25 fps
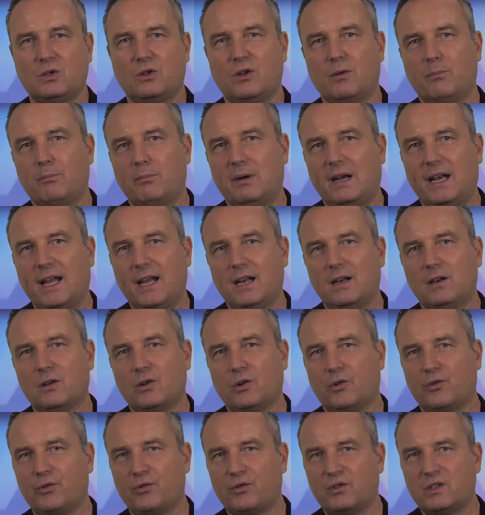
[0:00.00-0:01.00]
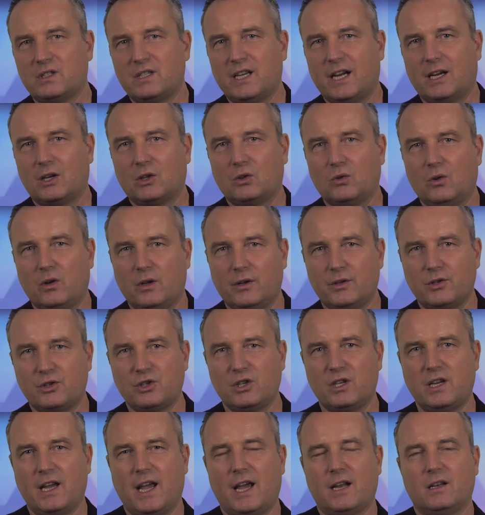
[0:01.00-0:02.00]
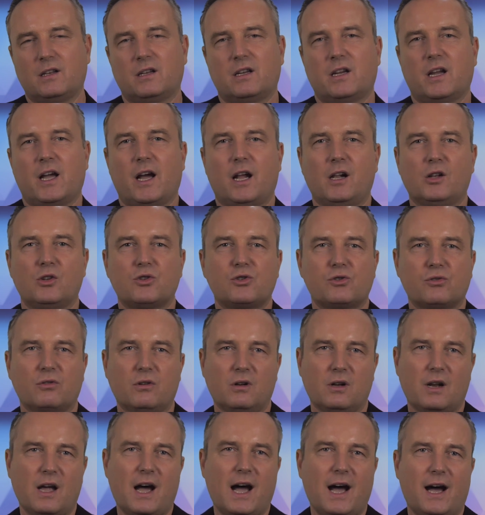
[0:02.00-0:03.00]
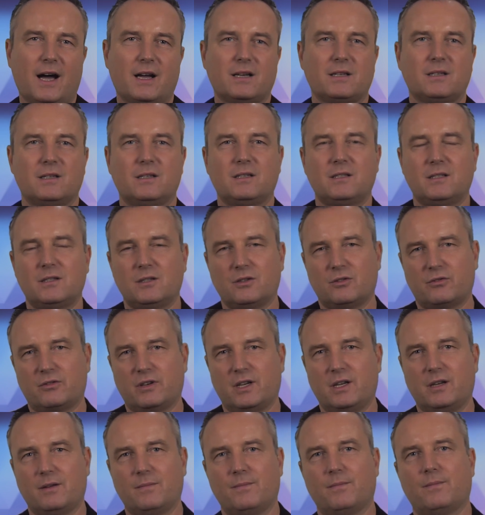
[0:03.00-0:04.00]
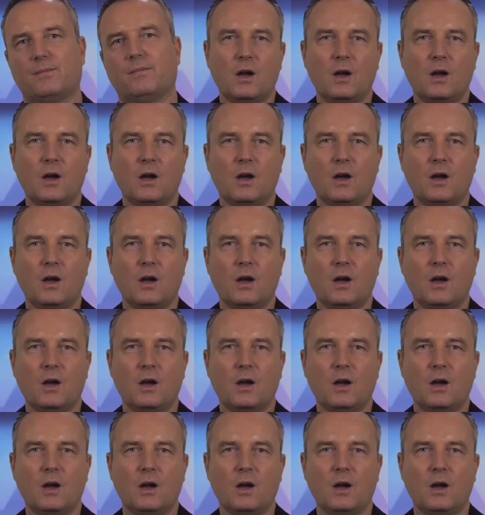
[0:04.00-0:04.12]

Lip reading: to the blend of technology and cultural artistry.